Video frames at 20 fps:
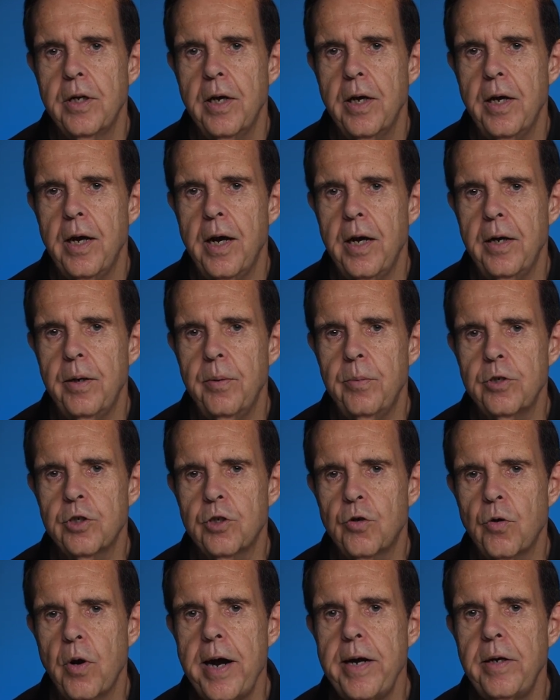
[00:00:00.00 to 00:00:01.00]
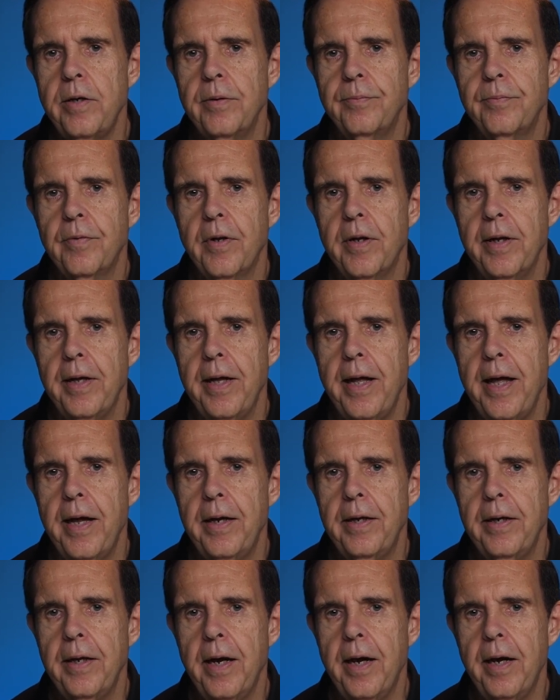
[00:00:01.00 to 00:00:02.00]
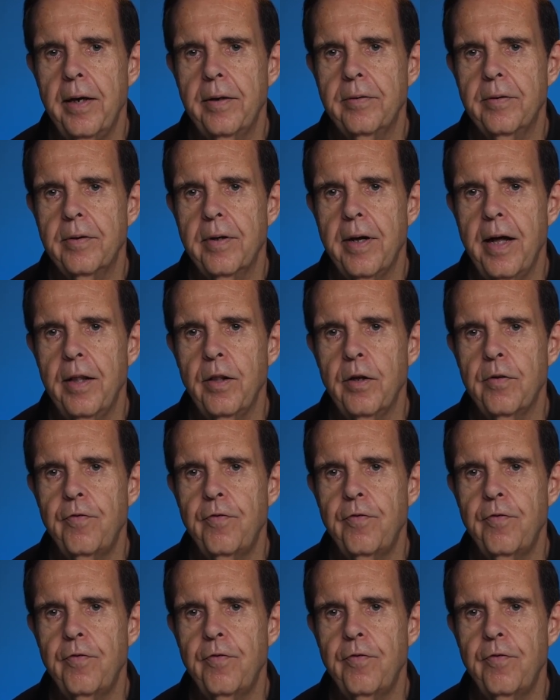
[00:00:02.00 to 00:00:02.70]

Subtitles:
It was great, and I look